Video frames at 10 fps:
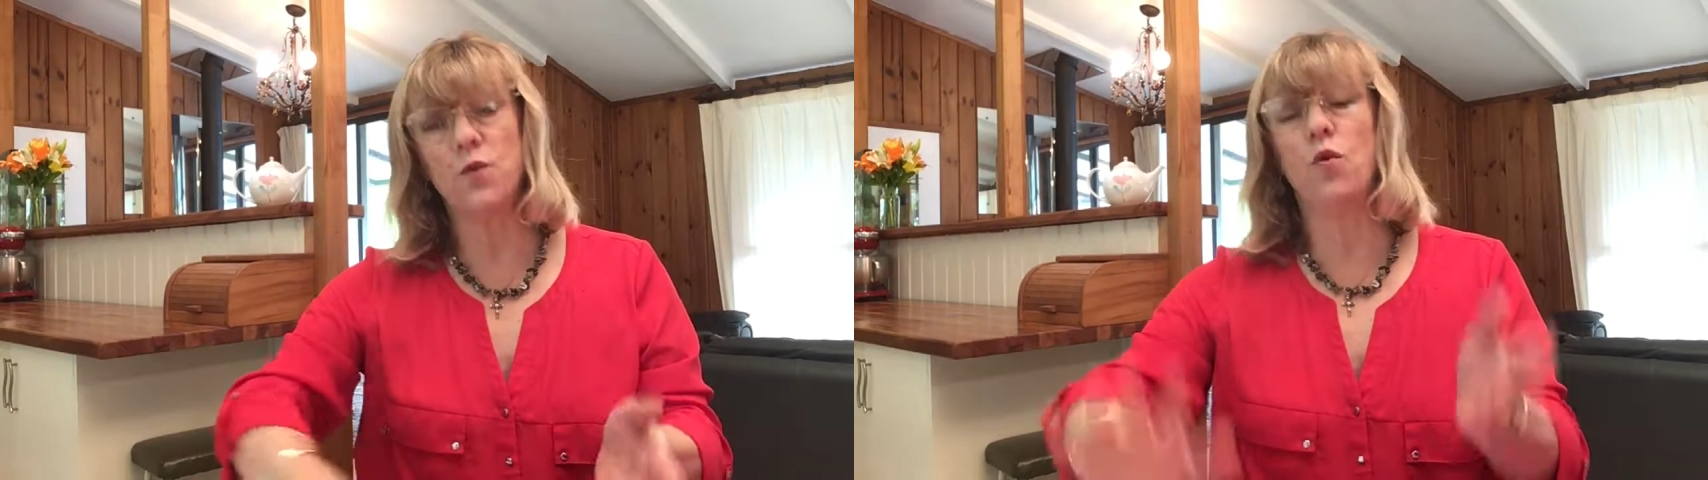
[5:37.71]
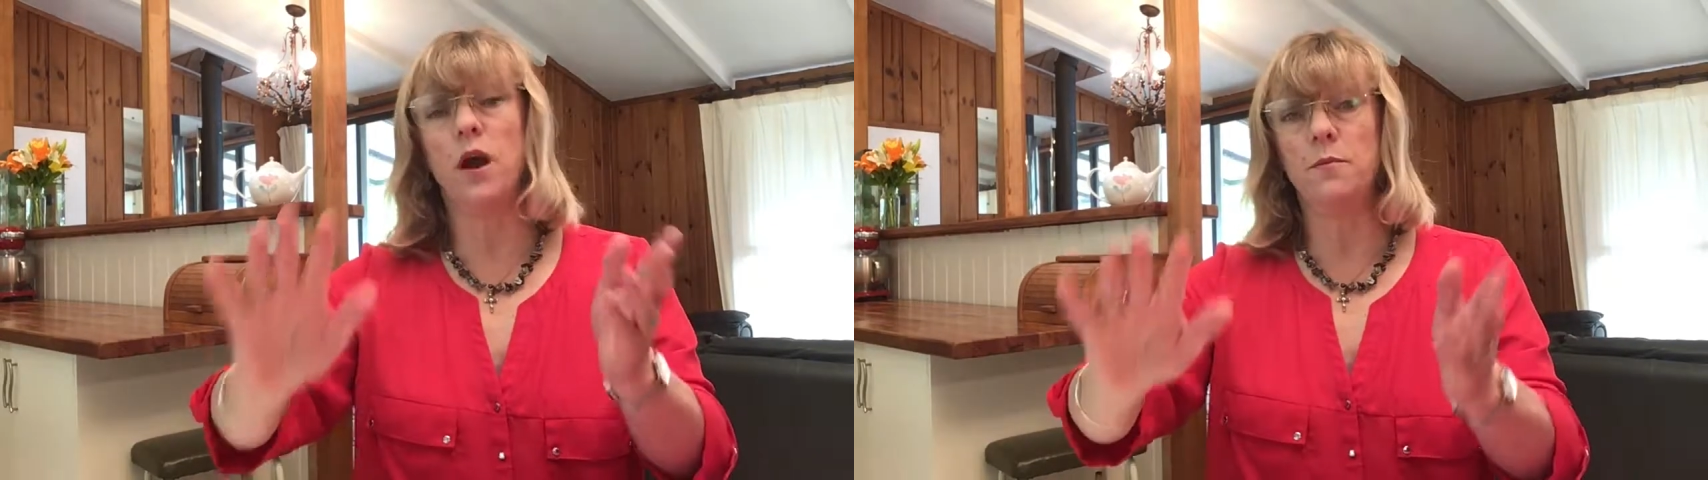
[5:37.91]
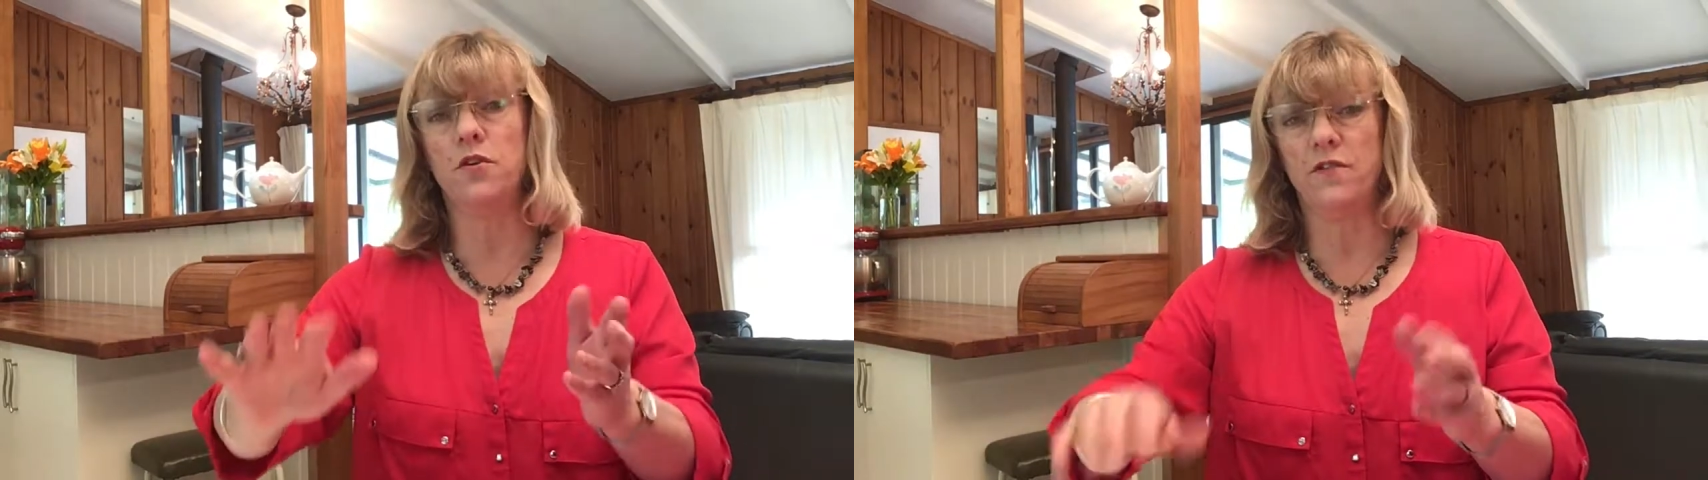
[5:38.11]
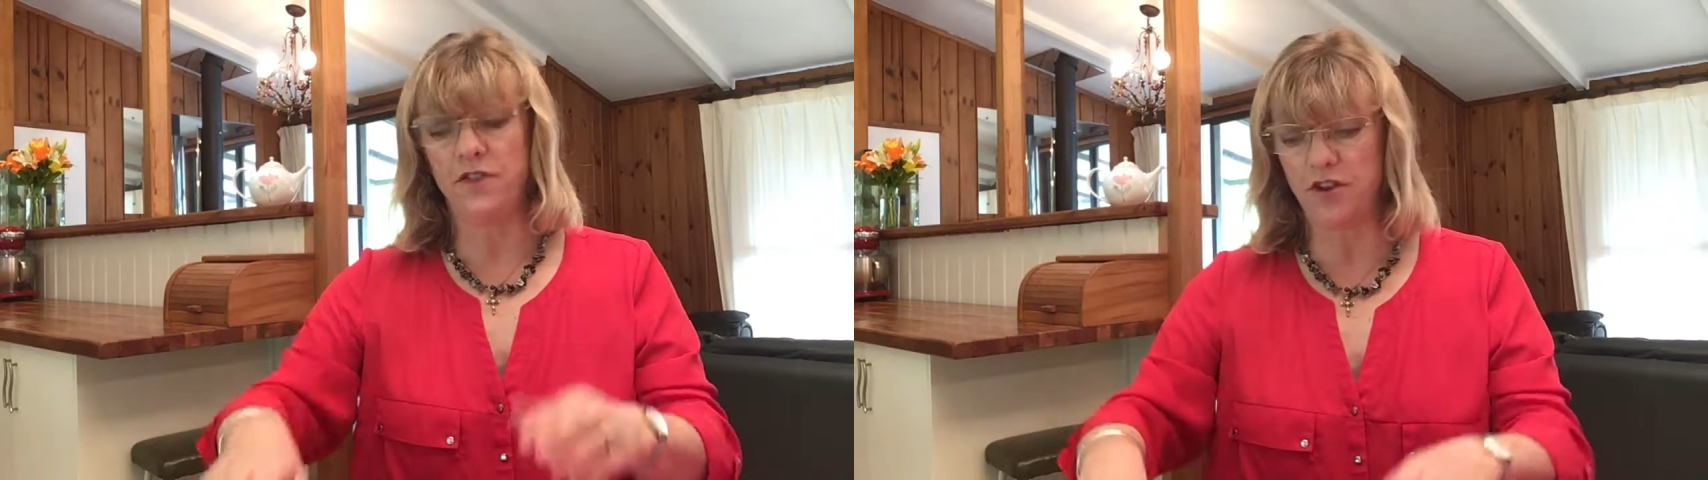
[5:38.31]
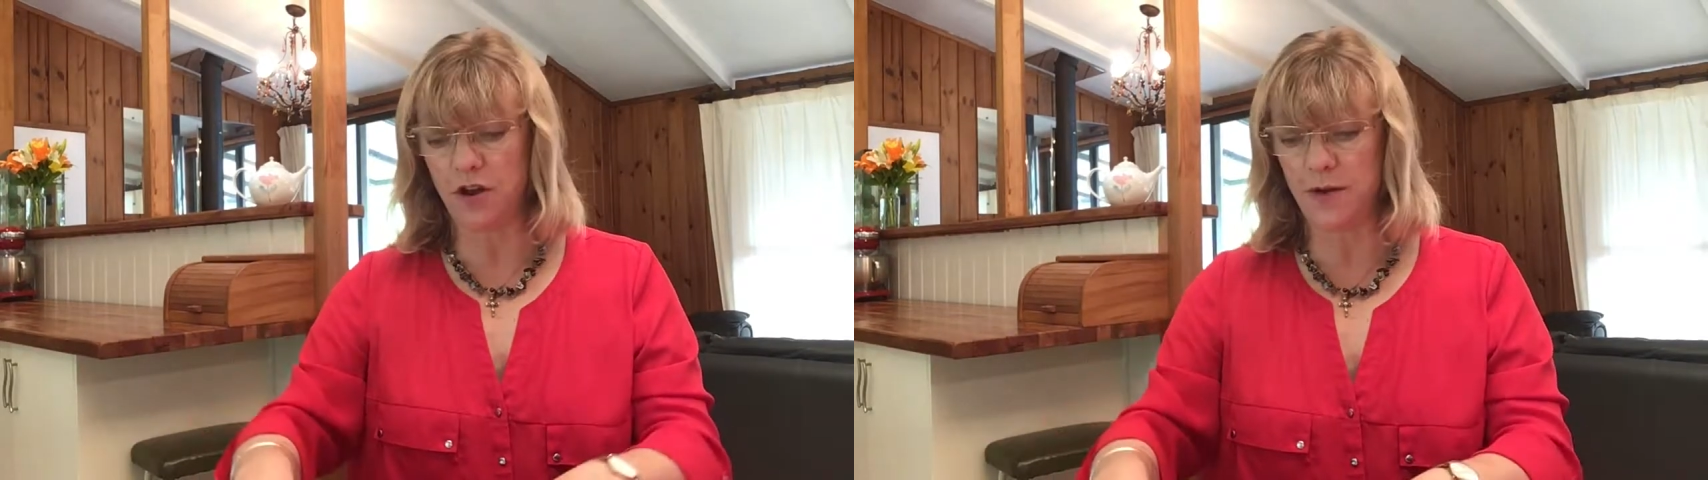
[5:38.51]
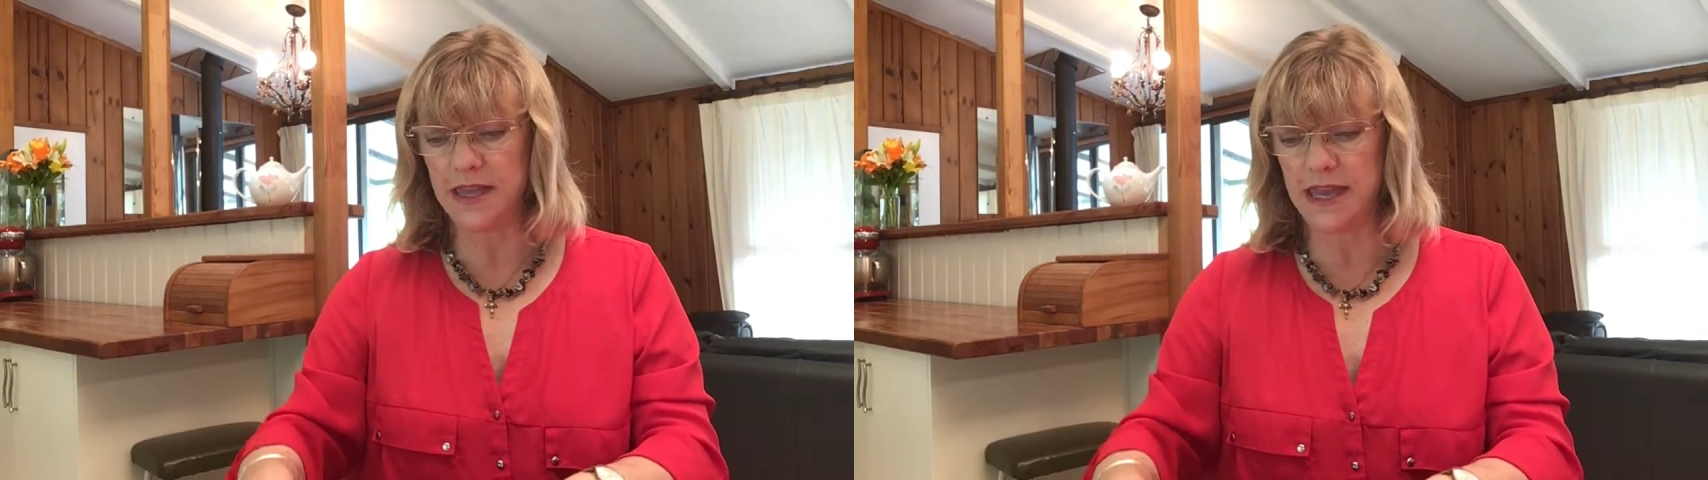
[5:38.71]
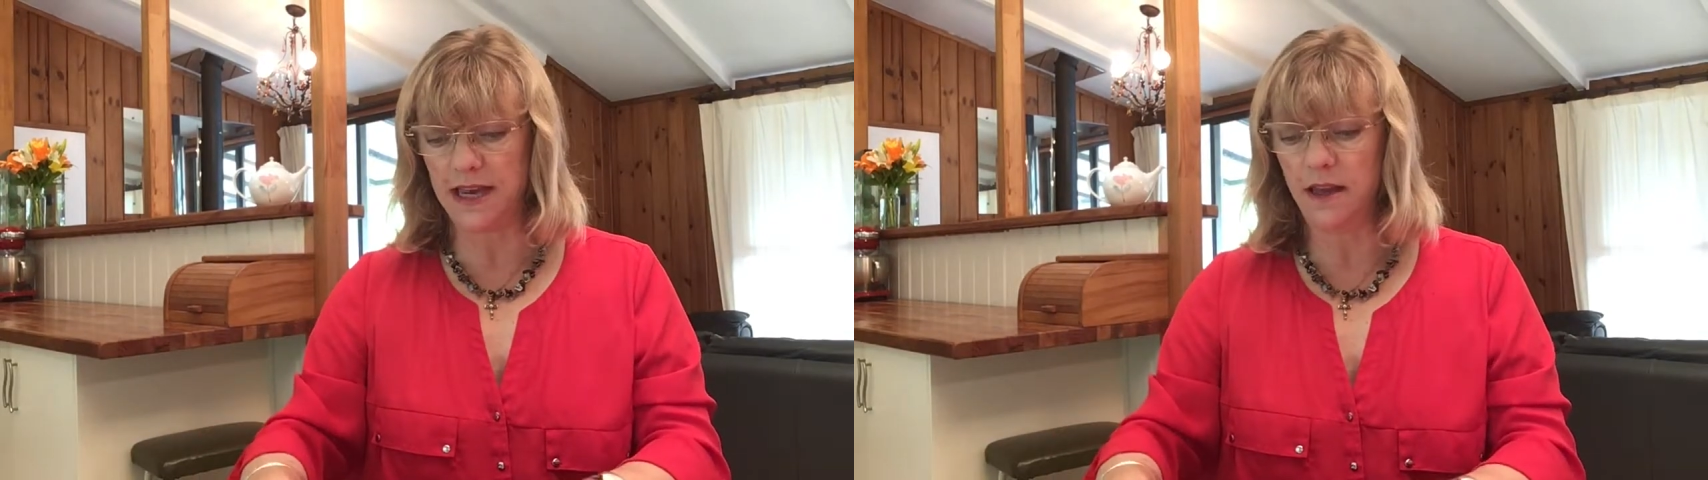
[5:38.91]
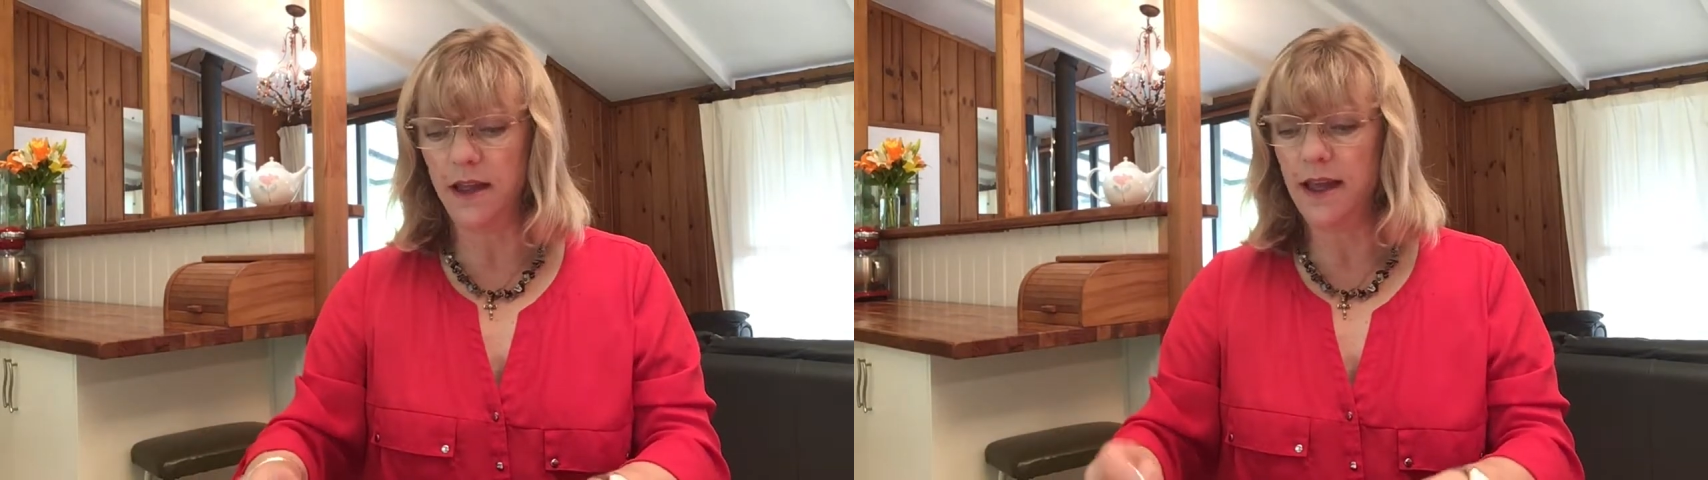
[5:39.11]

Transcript: wipe it off and you go again.